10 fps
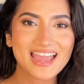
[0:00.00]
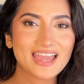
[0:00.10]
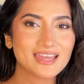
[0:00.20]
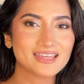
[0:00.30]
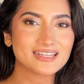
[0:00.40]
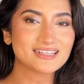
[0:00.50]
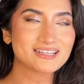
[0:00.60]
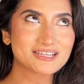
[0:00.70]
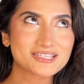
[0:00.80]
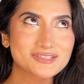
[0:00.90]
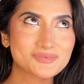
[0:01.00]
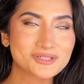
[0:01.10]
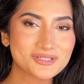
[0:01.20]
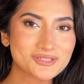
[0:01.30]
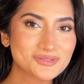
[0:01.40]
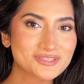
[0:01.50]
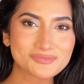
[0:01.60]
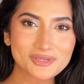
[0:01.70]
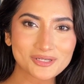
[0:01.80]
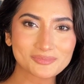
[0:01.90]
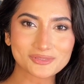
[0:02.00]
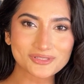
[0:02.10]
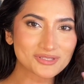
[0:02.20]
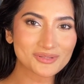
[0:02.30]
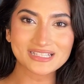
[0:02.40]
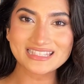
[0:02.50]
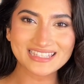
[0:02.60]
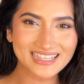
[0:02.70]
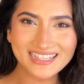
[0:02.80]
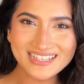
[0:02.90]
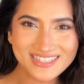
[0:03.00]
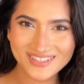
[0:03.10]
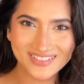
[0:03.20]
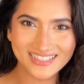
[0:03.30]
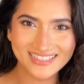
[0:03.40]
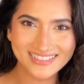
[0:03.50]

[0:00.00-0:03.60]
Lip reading: and we're gonna do this makeup look, so let's get into it.